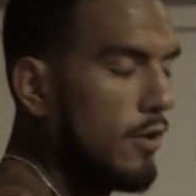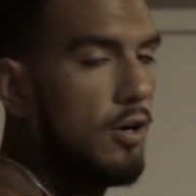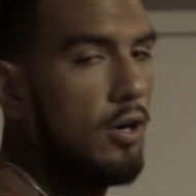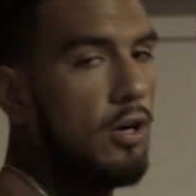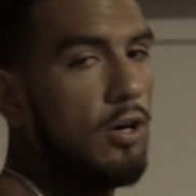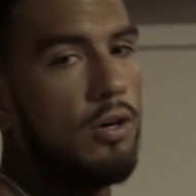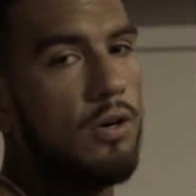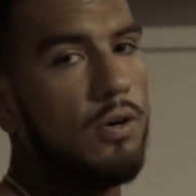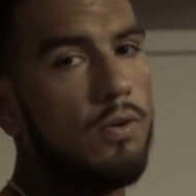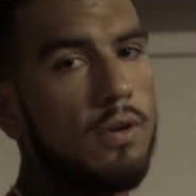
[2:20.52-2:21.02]

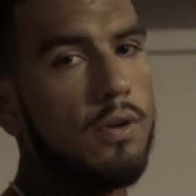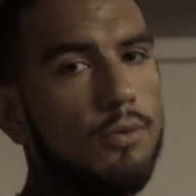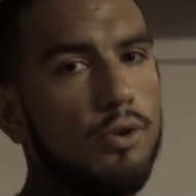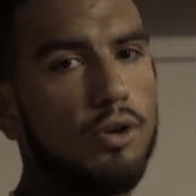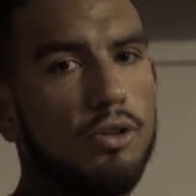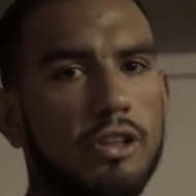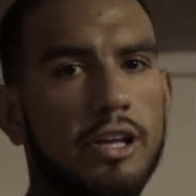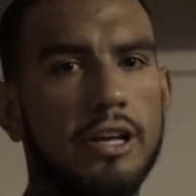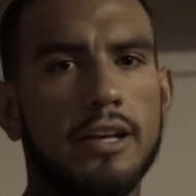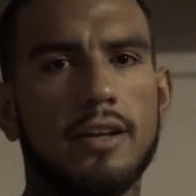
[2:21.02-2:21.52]
Oh, one
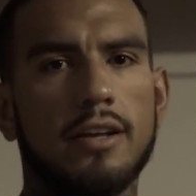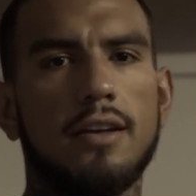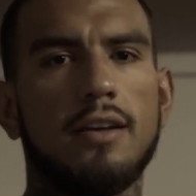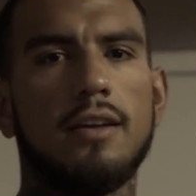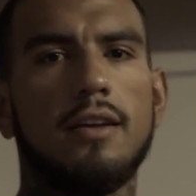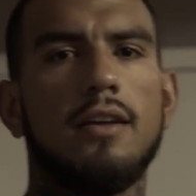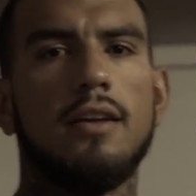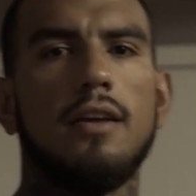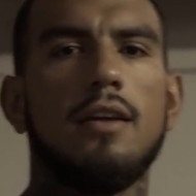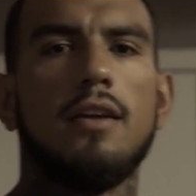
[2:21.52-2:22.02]
more thing.
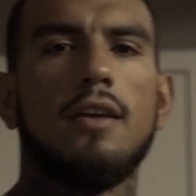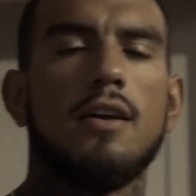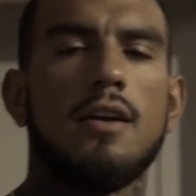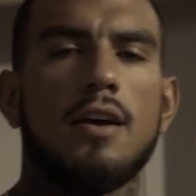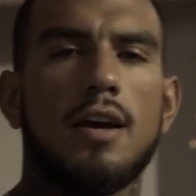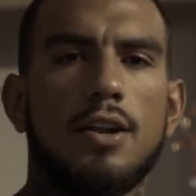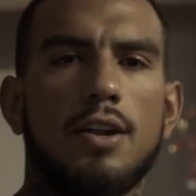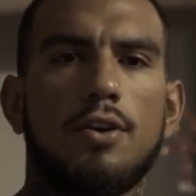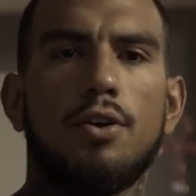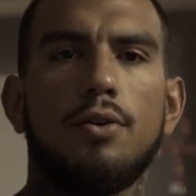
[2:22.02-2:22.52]

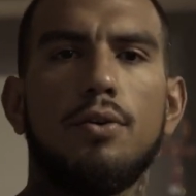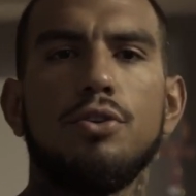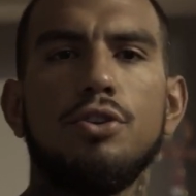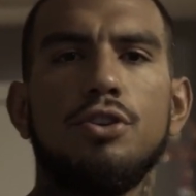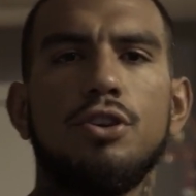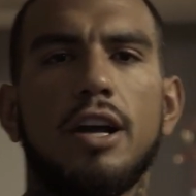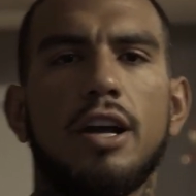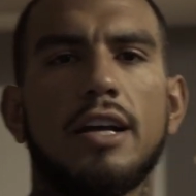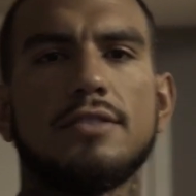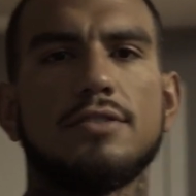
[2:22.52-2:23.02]
I know
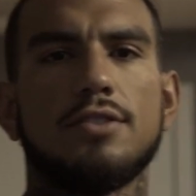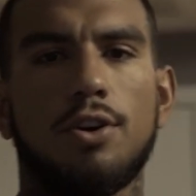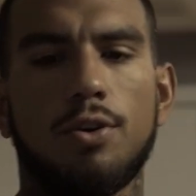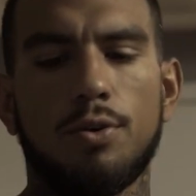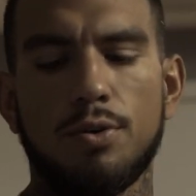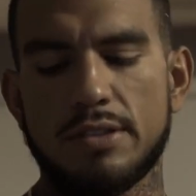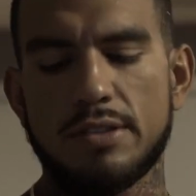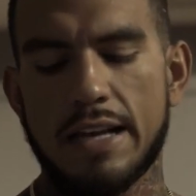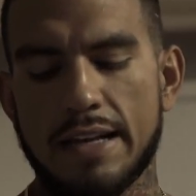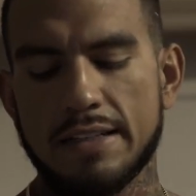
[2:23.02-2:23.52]
you guys
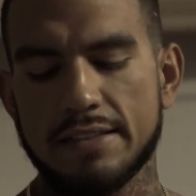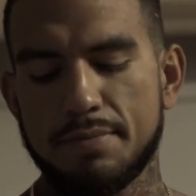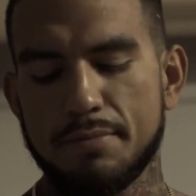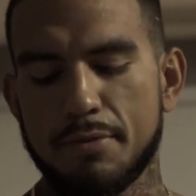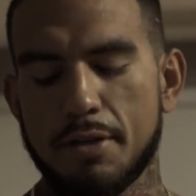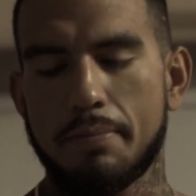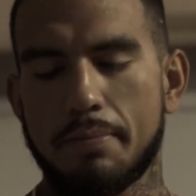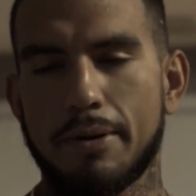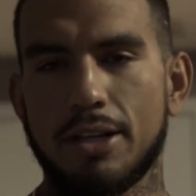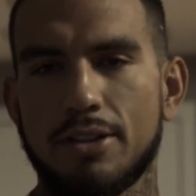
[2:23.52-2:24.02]
always ask
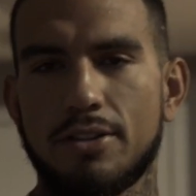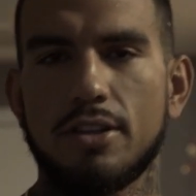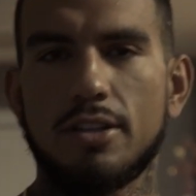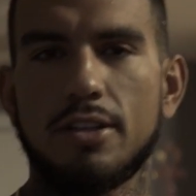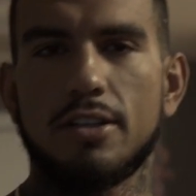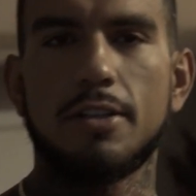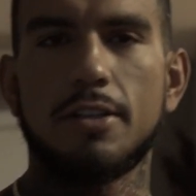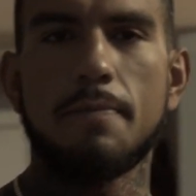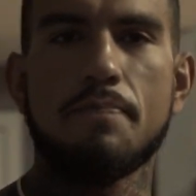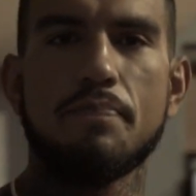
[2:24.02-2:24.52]
me about
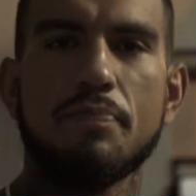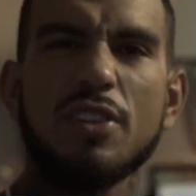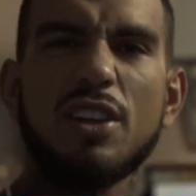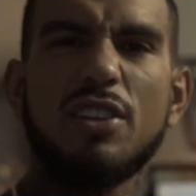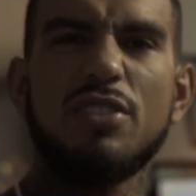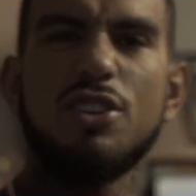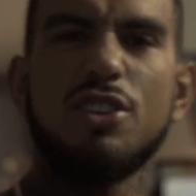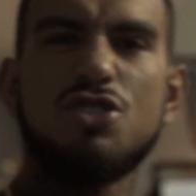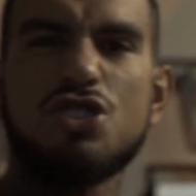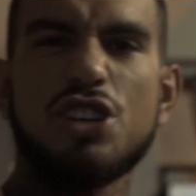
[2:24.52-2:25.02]

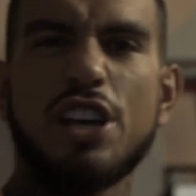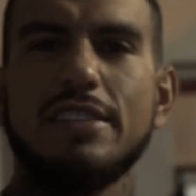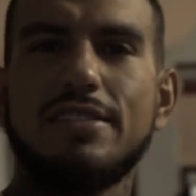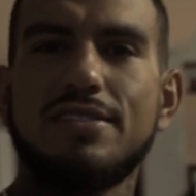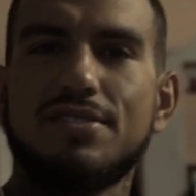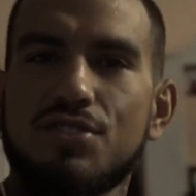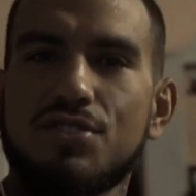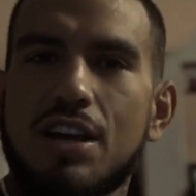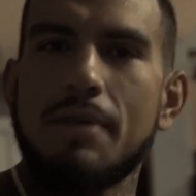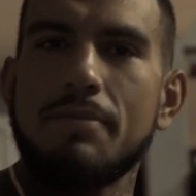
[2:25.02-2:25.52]
the
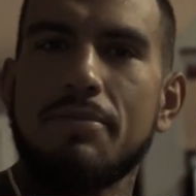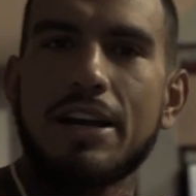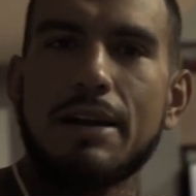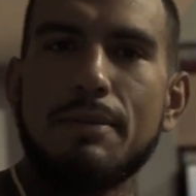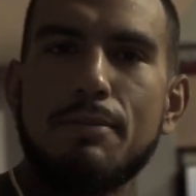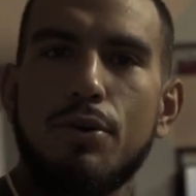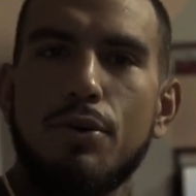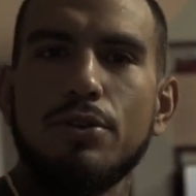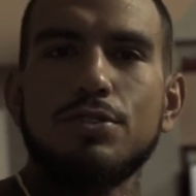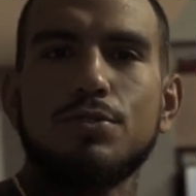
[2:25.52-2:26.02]
chest strap that
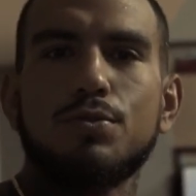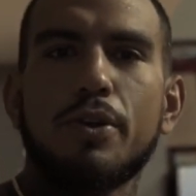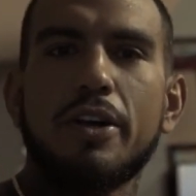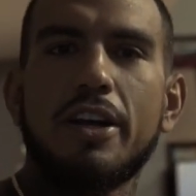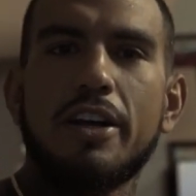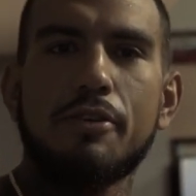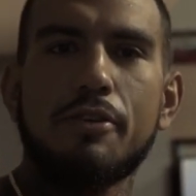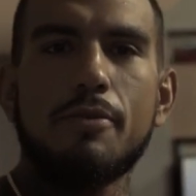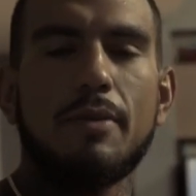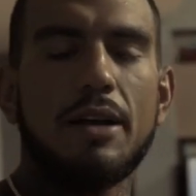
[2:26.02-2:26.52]
I'm always
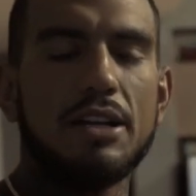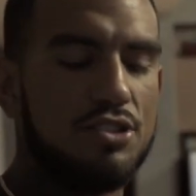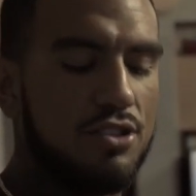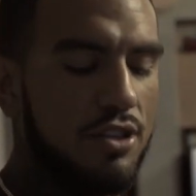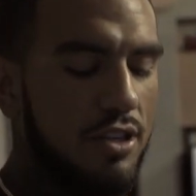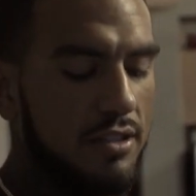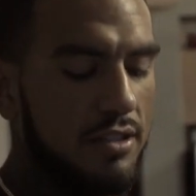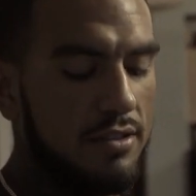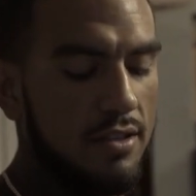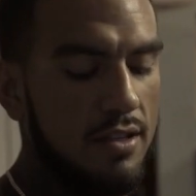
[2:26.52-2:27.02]
wearing around my
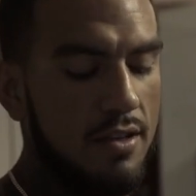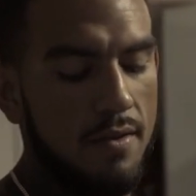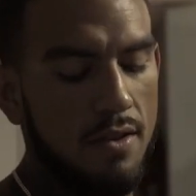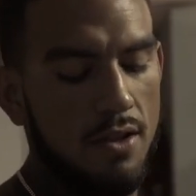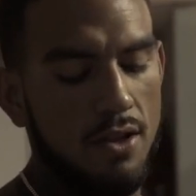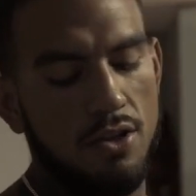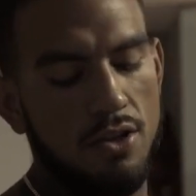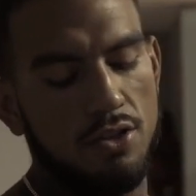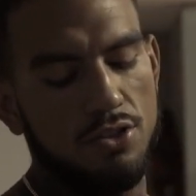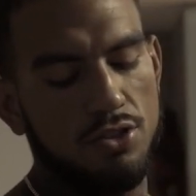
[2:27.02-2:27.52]
chest.
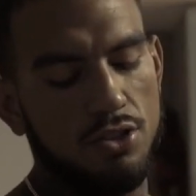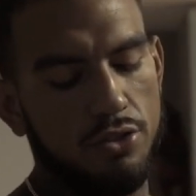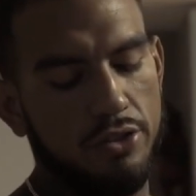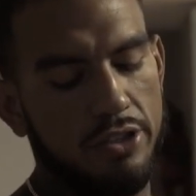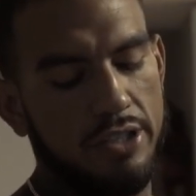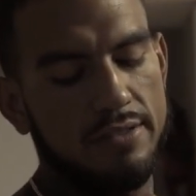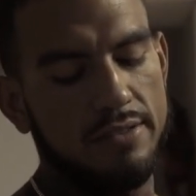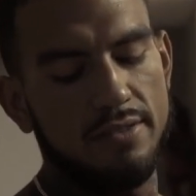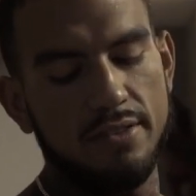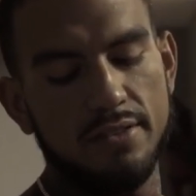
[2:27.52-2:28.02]
So
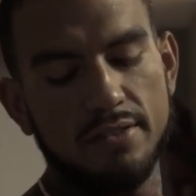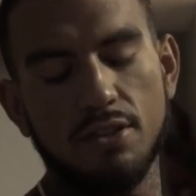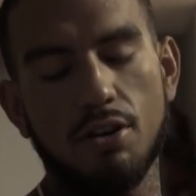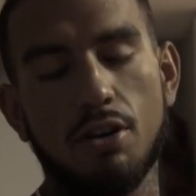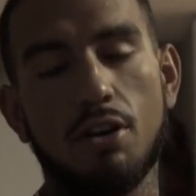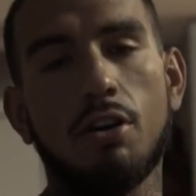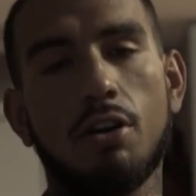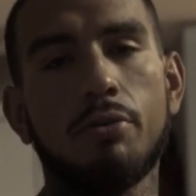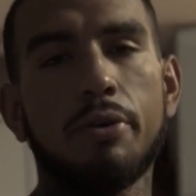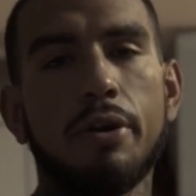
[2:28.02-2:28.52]
this is a
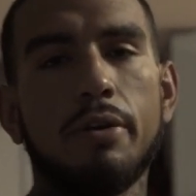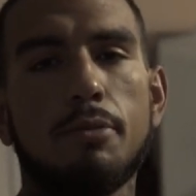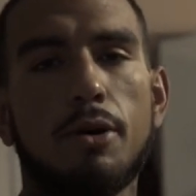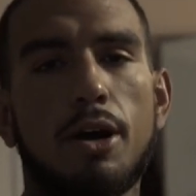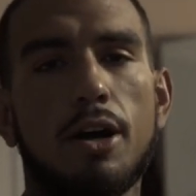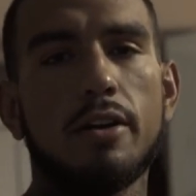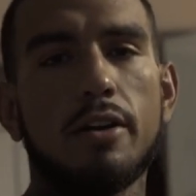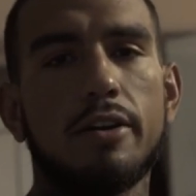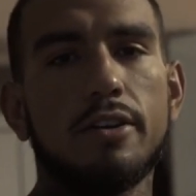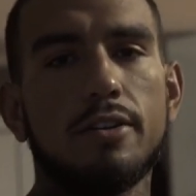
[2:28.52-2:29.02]
heart rate
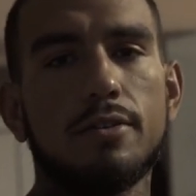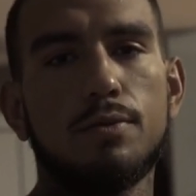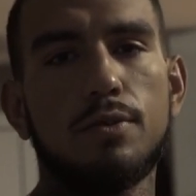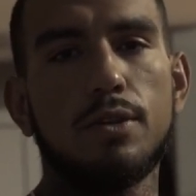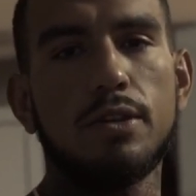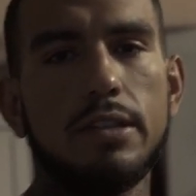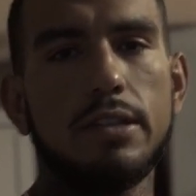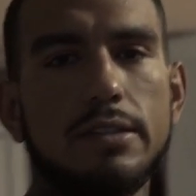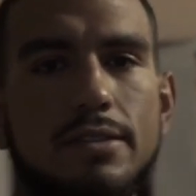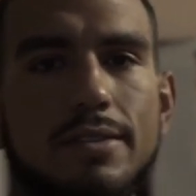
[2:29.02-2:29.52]
monitor.
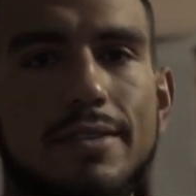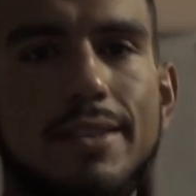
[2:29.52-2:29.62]
What this